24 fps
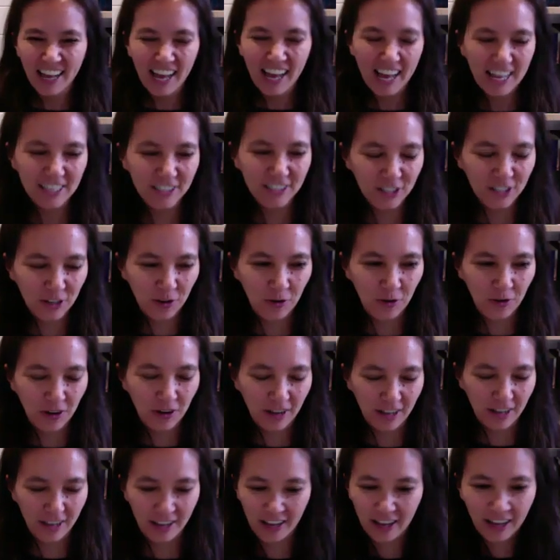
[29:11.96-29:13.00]
And so
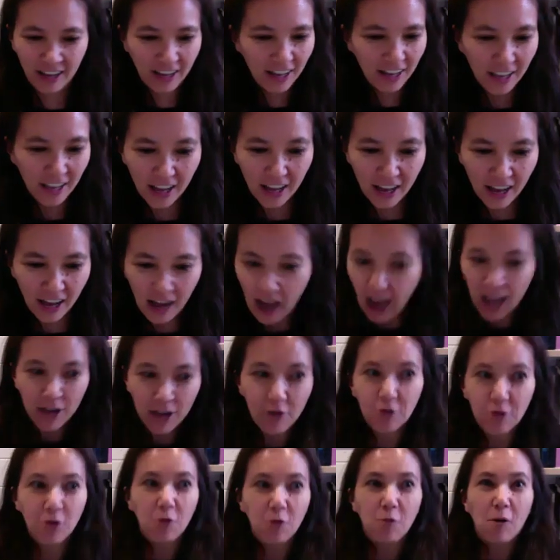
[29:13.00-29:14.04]
I
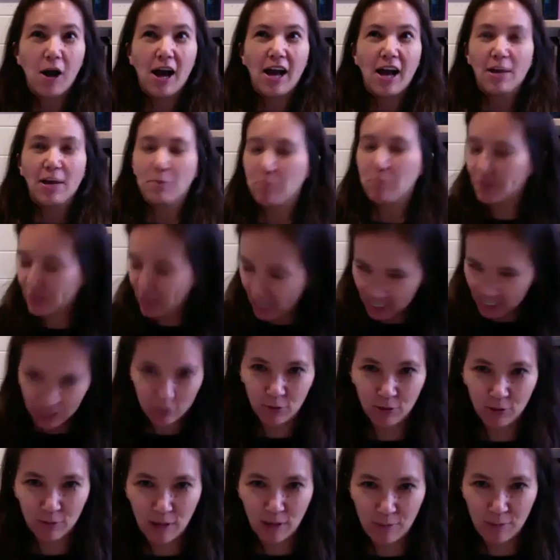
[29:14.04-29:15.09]
don't know why, but that's
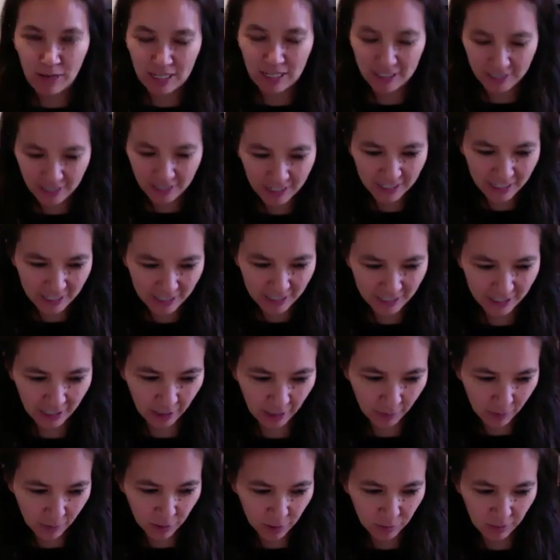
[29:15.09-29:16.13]
where my best ideas
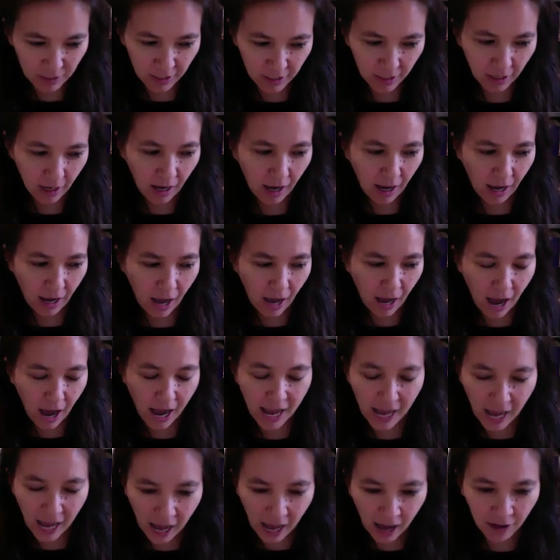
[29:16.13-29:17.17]
come to me. I
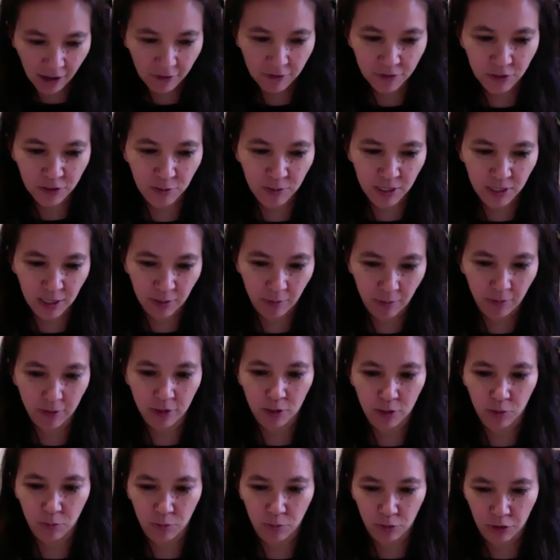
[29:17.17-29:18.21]
have to be able
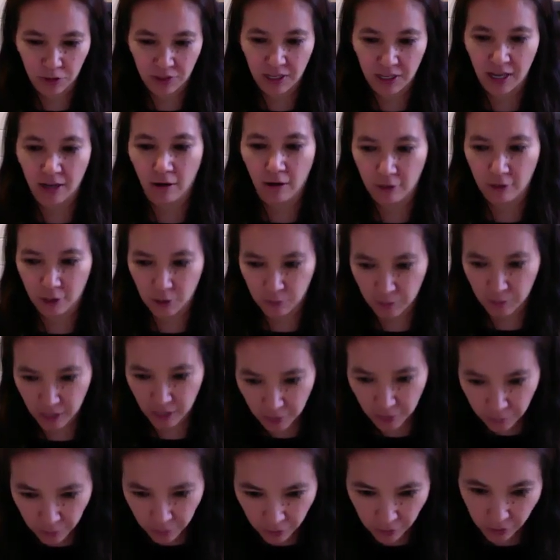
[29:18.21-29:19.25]
to put that onto
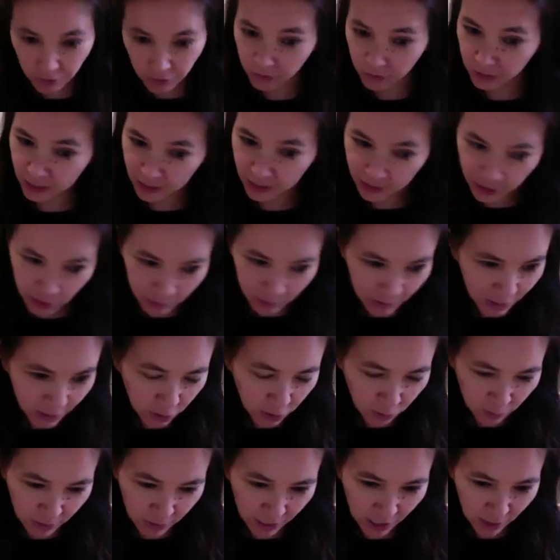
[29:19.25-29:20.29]
paper or into my
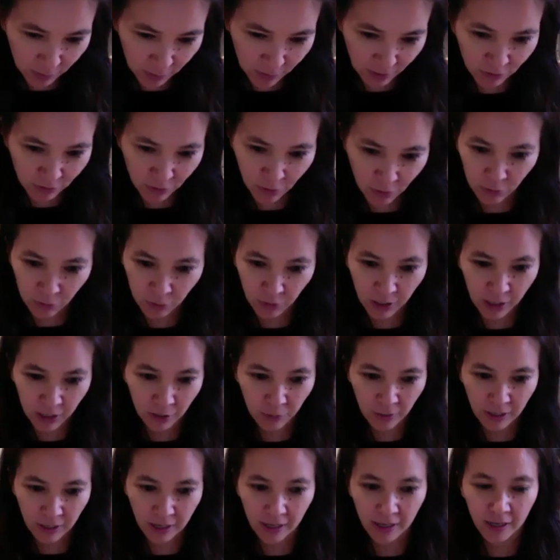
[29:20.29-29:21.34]
notepad on my phone right
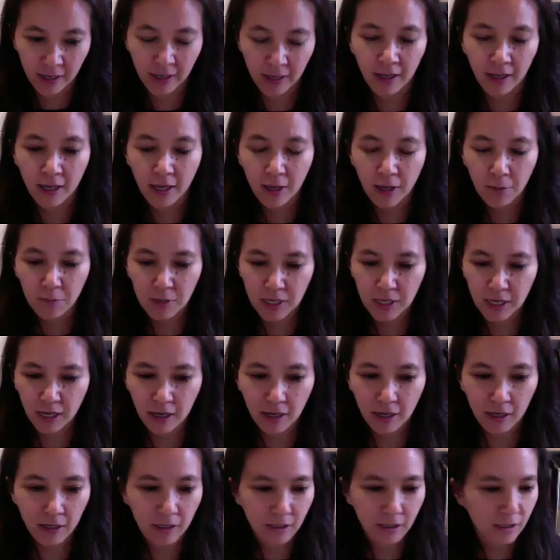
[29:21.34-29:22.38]
away,
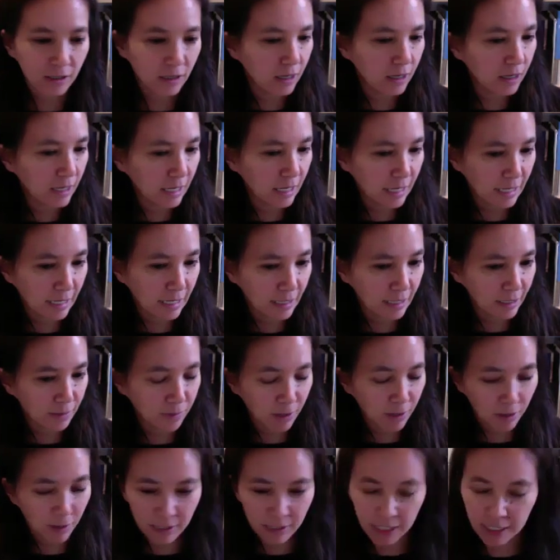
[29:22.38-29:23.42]
because in
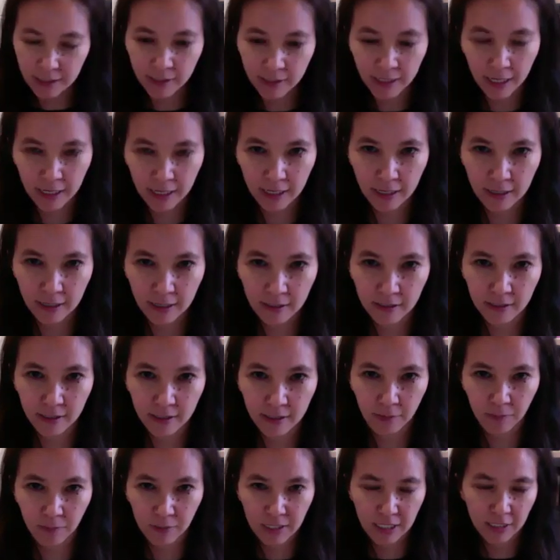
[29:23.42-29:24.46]
about 10 seconds,
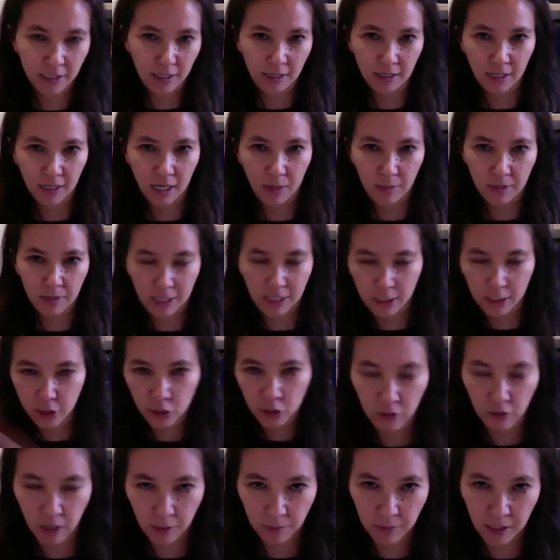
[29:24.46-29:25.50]
somebody's going to come and
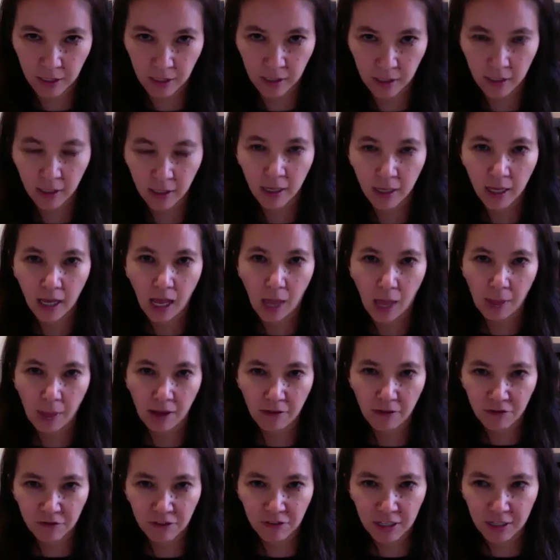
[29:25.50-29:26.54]
interrupt me, and that
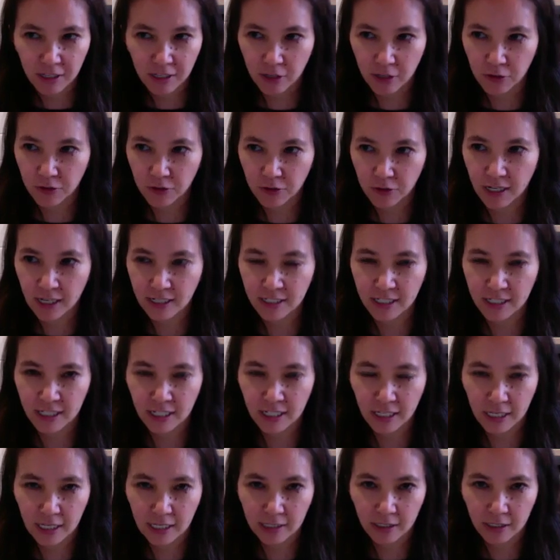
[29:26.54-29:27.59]
feeling or that
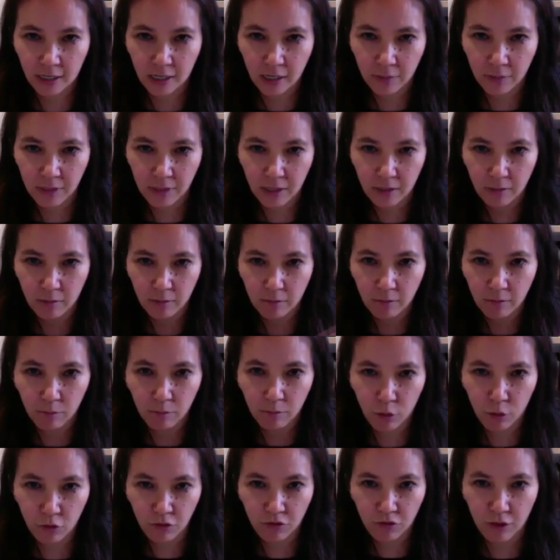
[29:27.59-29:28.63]
idea is going to be
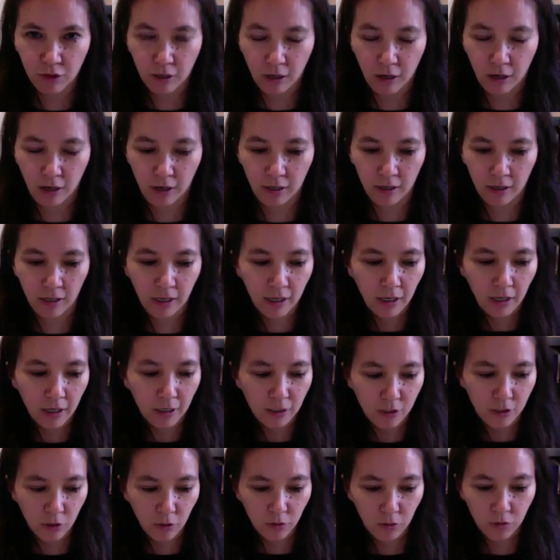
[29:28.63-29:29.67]
poof, gone.
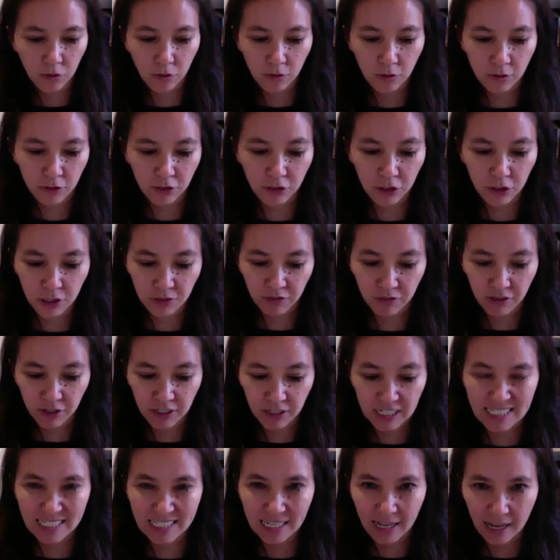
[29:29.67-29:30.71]
So those are just
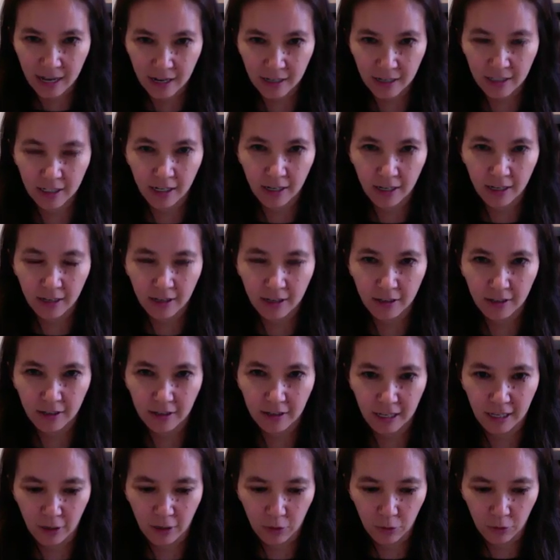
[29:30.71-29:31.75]
very tactile,
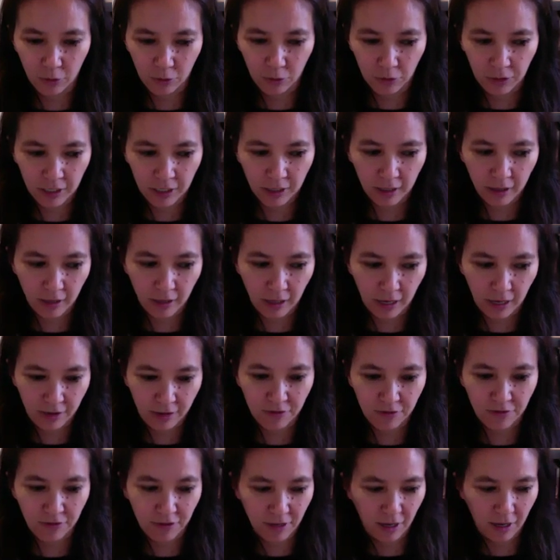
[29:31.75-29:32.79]
like real
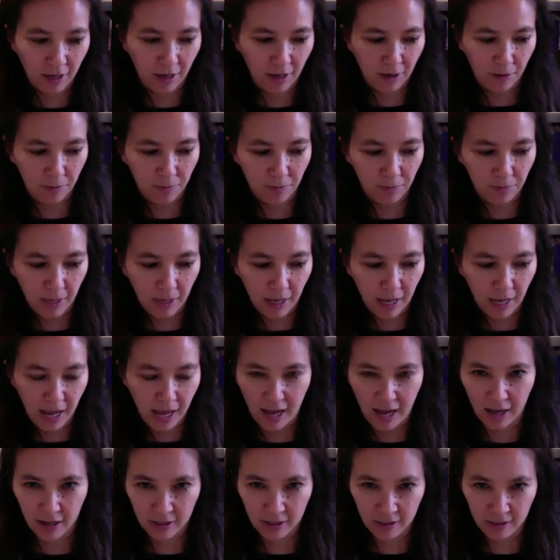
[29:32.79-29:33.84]
life
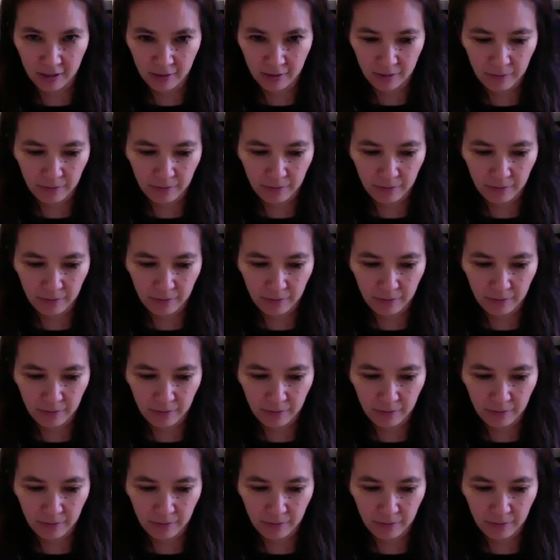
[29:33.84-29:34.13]
hacks.